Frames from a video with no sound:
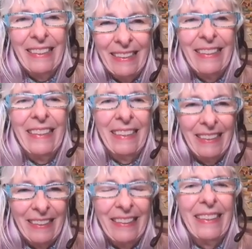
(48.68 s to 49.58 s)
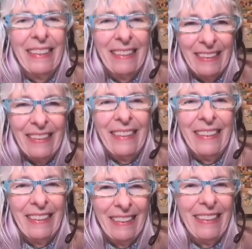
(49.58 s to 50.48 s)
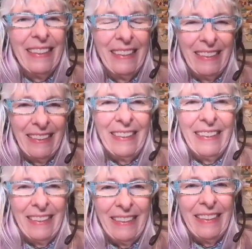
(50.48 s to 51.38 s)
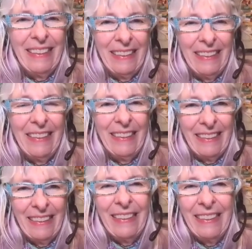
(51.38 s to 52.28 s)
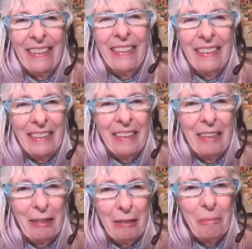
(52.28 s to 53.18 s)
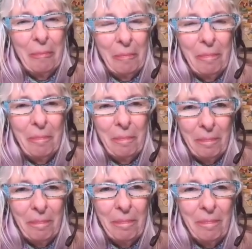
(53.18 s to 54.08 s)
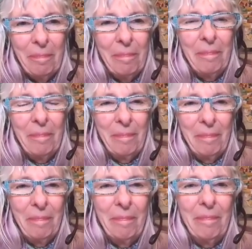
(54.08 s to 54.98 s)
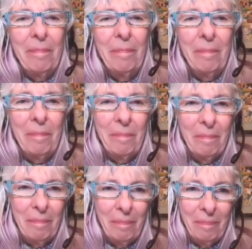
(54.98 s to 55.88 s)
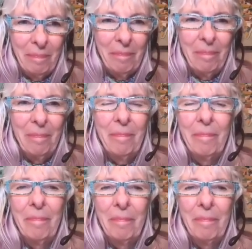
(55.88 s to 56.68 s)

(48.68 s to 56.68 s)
This person isn't speaking.